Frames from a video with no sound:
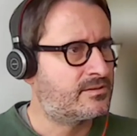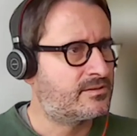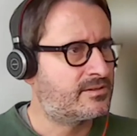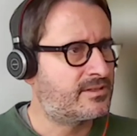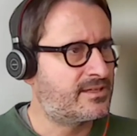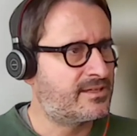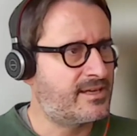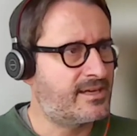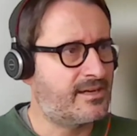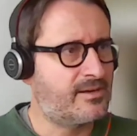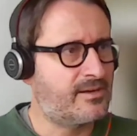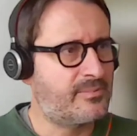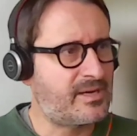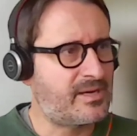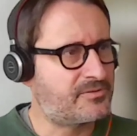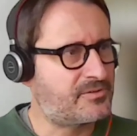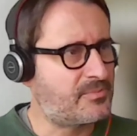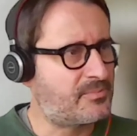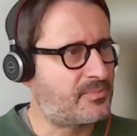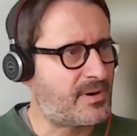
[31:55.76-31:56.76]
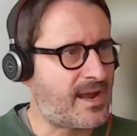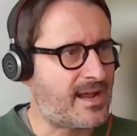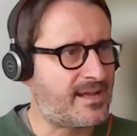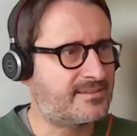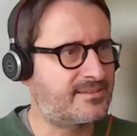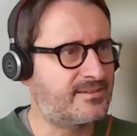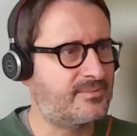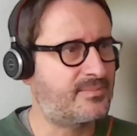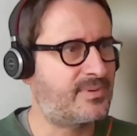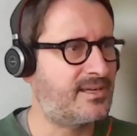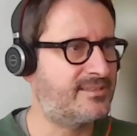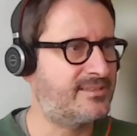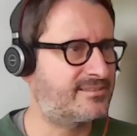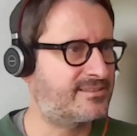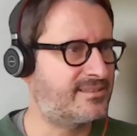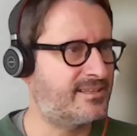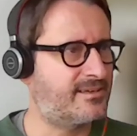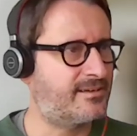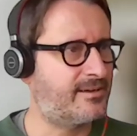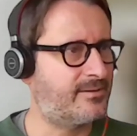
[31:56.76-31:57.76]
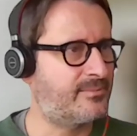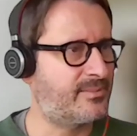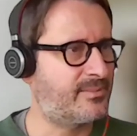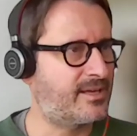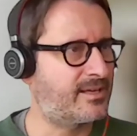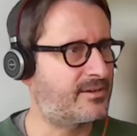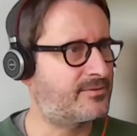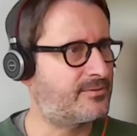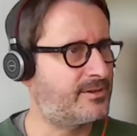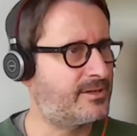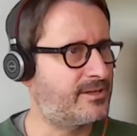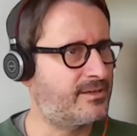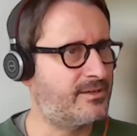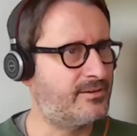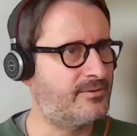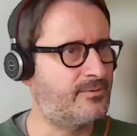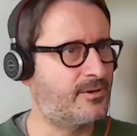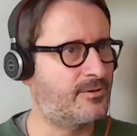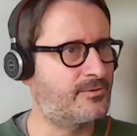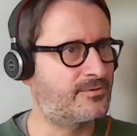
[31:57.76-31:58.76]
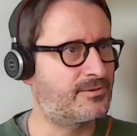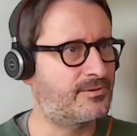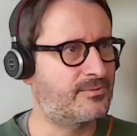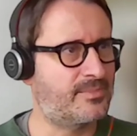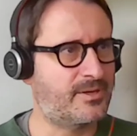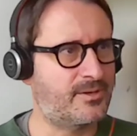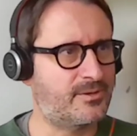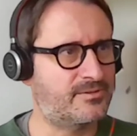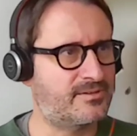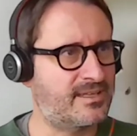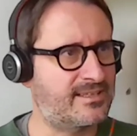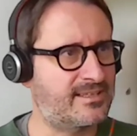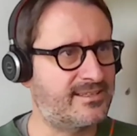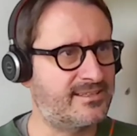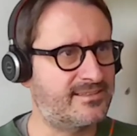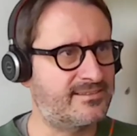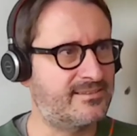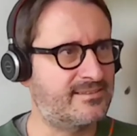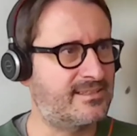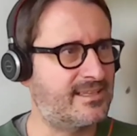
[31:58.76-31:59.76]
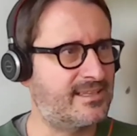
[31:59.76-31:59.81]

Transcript: Then yeah, about the pricing plans there, I'm like really wondering because like this is